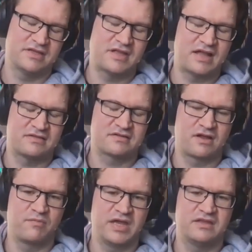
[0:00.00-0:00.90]
I don't see
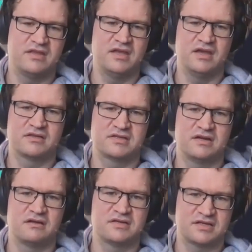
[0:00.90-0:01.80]
that a big thing,
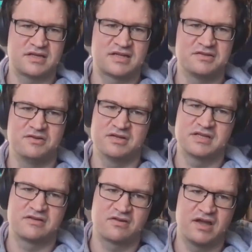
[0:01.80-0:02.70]
just as
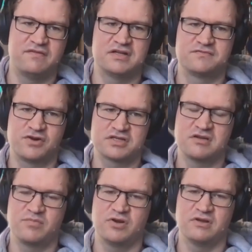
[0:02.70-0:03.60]
long as the drivers,
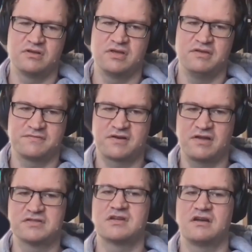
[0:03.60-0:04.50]
for example,
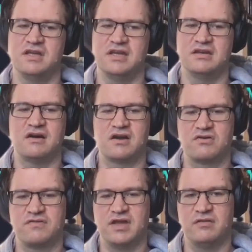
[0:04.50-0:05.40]
if drivers are needed,
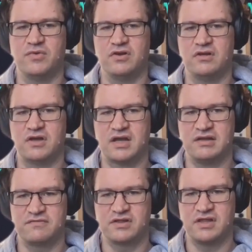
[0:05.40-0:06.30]
are available
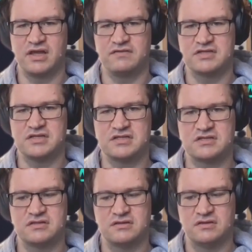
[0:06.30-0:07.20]
at different
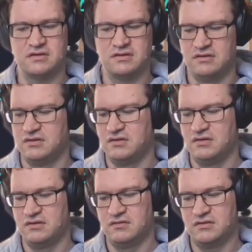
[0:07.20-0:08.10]
languages.
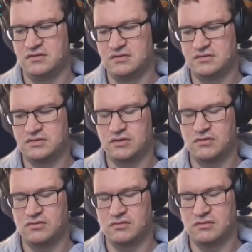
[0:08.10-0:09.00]

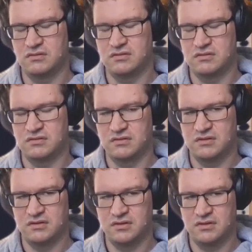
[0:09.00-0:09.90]
So
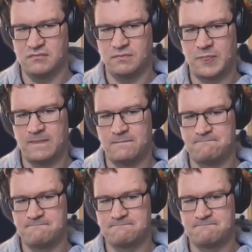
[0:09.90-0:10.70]
it